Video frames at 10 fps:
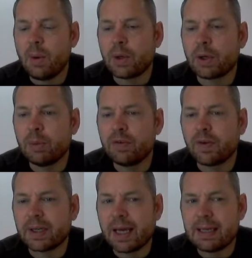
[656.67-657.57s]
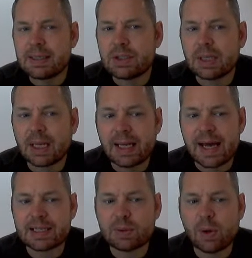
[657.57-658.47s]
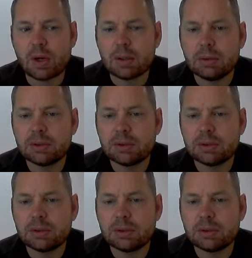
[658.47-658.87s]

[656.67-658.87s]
we're going to move on again to the last one.